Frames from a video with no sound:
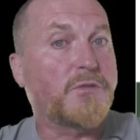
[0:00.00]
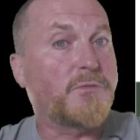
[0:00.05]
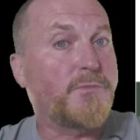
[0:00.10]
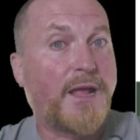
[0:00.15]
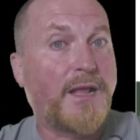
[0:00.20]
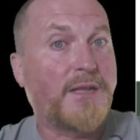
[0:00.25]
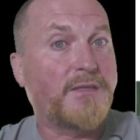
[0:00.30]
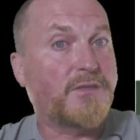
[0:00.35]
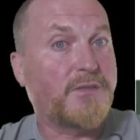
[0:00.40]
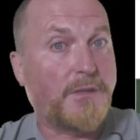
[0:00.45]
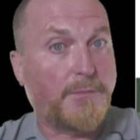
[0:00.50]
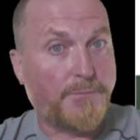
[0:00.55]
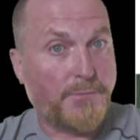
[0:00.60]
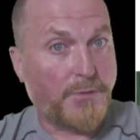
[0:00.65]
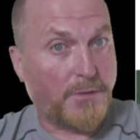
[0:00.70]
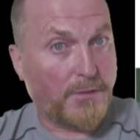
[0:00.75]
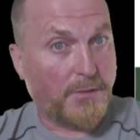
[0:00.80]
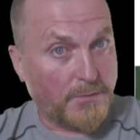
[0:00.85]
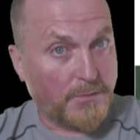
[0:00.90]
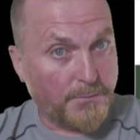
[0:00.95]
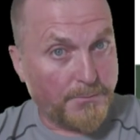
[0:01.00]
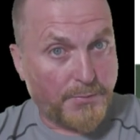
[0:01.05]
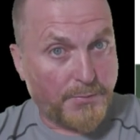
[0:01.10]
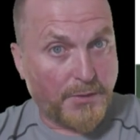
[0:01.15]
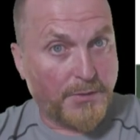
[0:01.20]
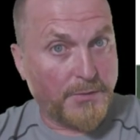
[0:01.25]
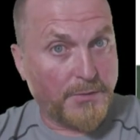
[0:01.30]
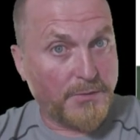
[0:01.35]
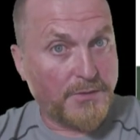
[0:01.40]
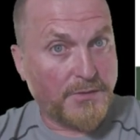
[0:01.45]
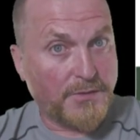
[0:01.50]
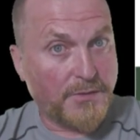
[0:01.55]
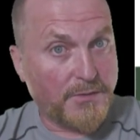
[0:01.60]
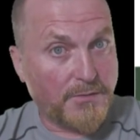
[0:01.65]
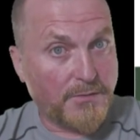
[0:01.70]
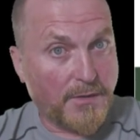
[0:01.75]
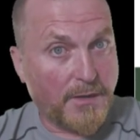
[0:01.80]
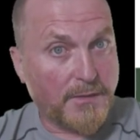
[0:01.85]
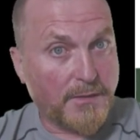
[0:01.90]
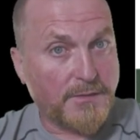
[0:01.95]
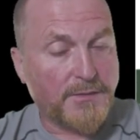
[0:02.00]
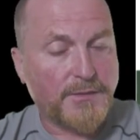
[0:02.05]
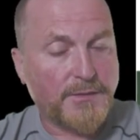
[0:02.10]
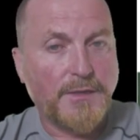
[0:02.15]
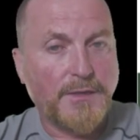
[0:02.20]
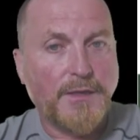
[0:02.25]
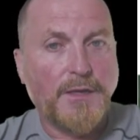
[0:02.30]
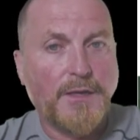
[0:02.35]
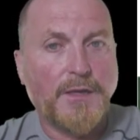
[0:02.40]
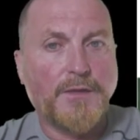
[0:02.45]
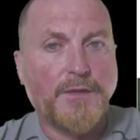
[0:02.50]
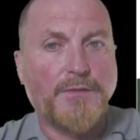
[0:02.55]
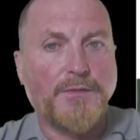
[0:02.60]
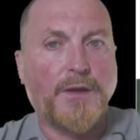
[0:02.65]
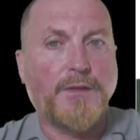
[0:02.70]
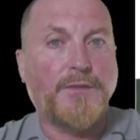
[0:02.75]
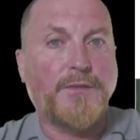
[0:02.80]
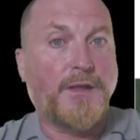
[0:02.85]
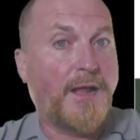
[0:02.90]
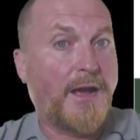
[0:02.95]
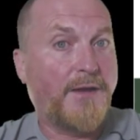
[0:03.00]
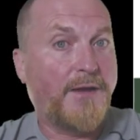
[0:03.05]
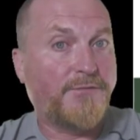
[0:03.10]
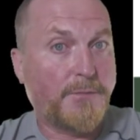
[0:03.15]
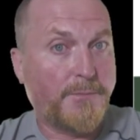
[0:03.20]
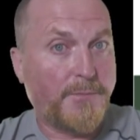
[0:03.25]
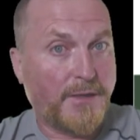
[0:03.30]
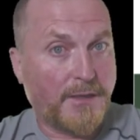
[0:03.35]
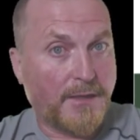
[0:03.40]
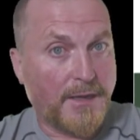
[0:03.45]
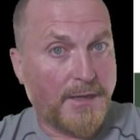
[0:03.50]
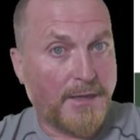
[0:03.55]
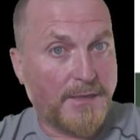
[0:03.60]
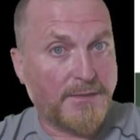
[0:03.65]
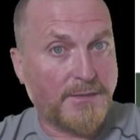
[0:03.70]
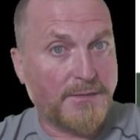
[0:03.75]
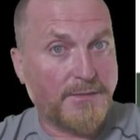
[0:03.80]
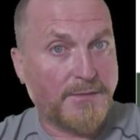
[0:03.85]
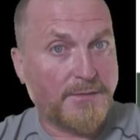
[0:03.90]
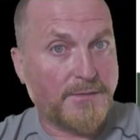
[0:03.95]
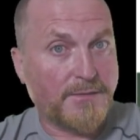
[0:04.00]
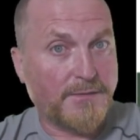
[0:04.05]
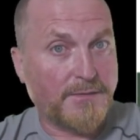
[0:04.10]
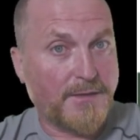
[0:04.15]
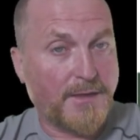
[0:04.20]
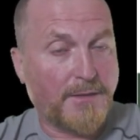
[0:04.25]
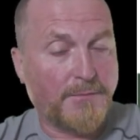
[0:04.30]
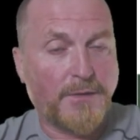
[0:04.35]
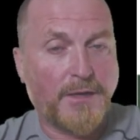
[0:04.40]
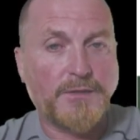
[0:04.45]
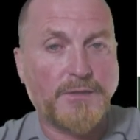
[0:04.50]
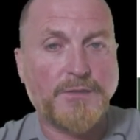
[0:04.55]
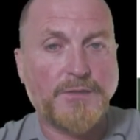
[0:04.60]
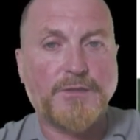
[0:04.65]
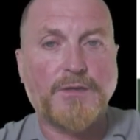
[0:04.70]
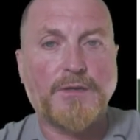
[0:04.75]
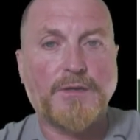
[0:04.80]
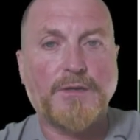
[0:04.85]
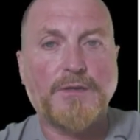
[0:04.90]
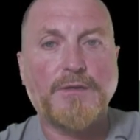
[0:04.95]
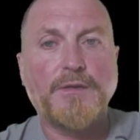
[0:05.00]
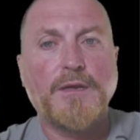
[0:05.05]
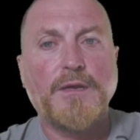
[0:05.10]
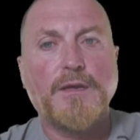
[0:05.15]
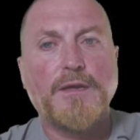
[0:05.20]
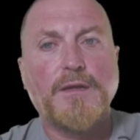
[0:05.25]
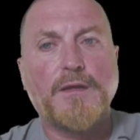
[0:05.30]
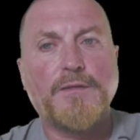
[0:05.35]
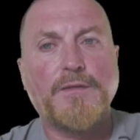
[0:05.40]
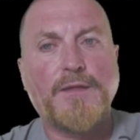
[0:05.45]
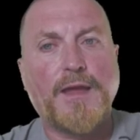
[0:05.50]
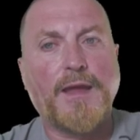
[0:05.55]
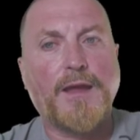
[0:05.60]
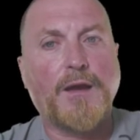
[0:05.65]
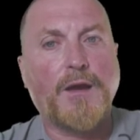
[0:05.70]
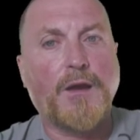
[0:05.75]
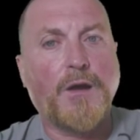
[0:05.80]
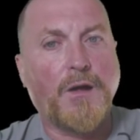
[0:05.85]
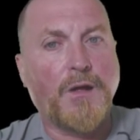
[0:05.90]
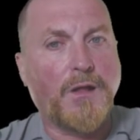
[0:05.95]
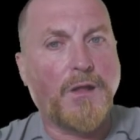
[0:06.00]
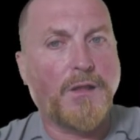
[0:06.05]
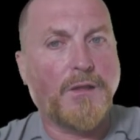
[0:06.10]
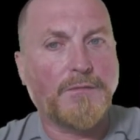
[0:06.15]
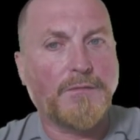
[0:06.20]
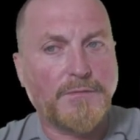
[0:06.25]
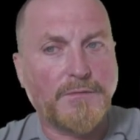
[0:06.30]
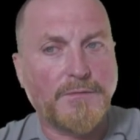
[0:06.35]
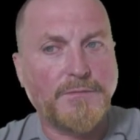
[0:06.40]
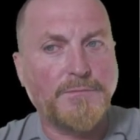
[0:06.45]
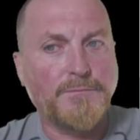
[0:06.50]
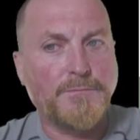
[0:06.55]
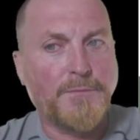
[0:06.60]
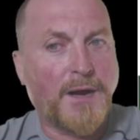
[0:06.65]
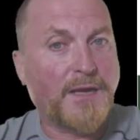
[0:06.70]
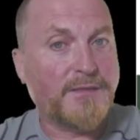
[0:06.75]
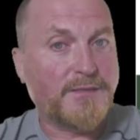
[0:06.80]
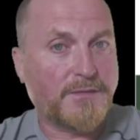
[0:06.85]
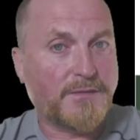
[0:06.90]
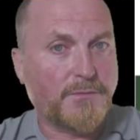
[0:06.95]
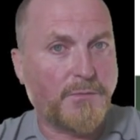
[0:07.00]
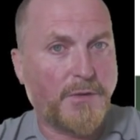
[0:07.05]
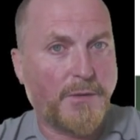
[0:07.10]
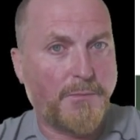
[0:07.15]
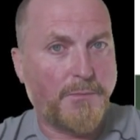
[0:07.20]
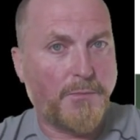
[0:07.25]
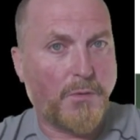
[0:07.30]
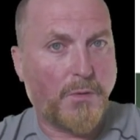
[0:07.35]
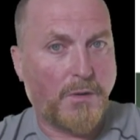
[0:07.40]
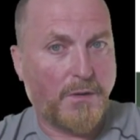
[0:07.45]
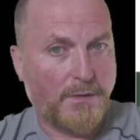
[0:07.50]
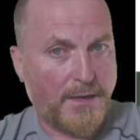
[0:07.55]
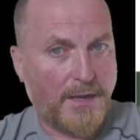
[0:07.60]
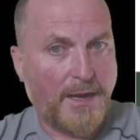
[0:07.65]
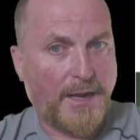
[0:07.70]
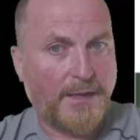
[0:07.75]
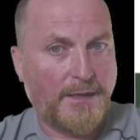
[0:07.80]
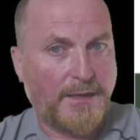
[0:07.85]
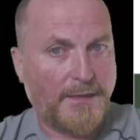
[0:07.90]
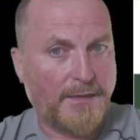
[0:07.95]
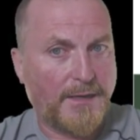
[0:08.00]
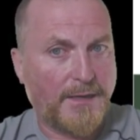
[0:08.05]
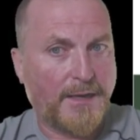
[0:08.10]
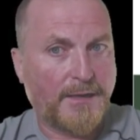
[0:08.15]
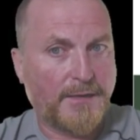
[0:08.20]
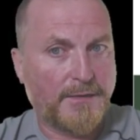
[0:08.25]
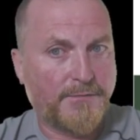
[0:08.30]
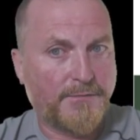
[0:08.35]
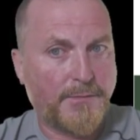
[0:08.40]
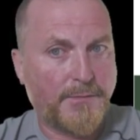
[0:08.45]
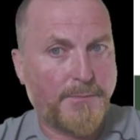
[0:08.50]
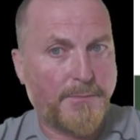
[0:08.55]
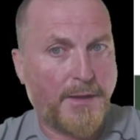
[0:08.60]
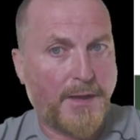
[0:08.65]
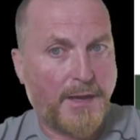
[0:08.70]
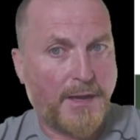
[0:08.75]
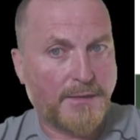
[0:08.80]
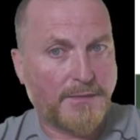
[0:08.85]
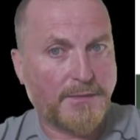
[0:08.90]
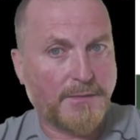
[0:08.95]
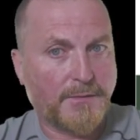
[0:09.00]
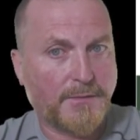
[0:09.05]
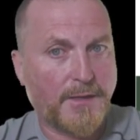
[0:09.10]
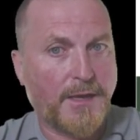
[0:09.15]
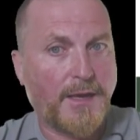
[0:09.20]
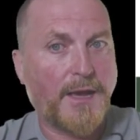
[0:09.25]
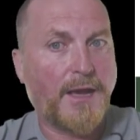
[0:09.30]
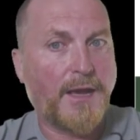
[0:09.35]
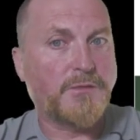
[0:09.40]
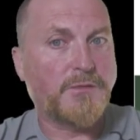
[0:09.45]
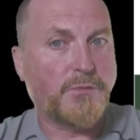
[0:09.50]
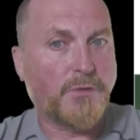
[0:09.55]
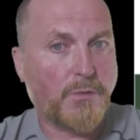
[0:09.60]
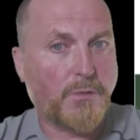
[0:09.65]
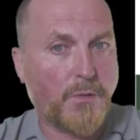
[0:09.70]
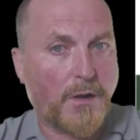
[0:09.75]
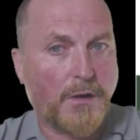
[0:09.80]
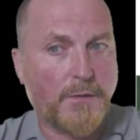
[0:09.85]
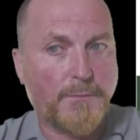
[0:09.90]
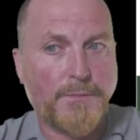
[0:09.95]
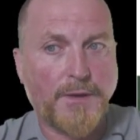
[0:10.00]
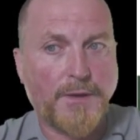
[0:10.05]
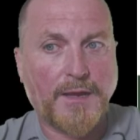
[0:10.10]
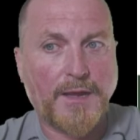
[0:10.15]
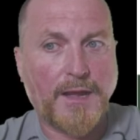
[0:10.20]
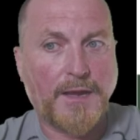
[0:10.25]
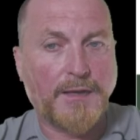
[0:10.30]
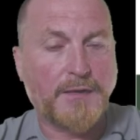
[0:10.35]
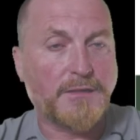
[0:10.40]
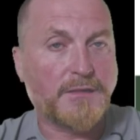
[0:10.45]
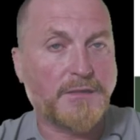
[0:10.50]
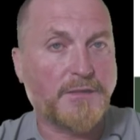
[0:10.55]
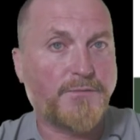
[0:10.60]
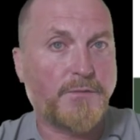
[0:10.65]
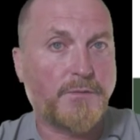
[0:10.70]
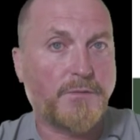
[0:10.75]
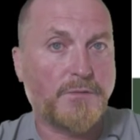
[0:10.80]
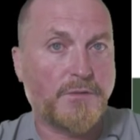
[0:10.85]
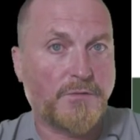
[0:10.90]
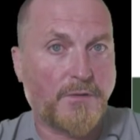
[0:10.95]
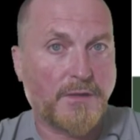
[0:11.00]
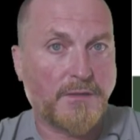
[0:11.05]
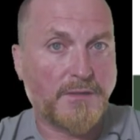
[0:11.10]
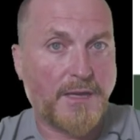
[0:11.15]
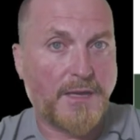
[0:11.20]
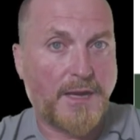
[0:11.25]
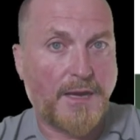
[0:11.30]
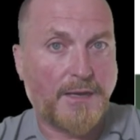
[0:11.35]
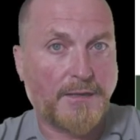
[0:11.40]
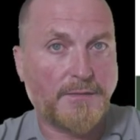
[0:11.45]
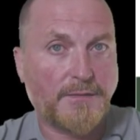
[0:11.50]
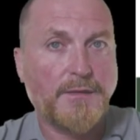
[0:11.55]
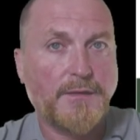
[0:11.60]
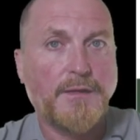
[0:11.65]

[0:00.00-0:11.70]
plants that produce the drugs that have to be licensed and registered. They all must report any negative impacts, okay, as required by Canada's Food and Drugs Act.